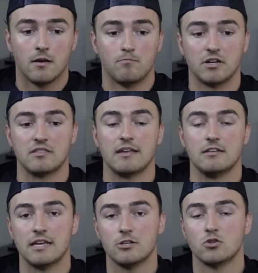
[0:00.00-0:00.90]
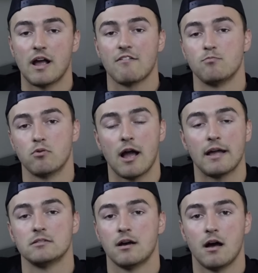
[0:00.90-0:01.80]
But they did draft
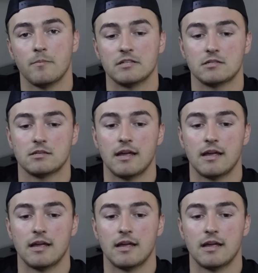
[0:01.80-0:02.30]
Brian Thomas,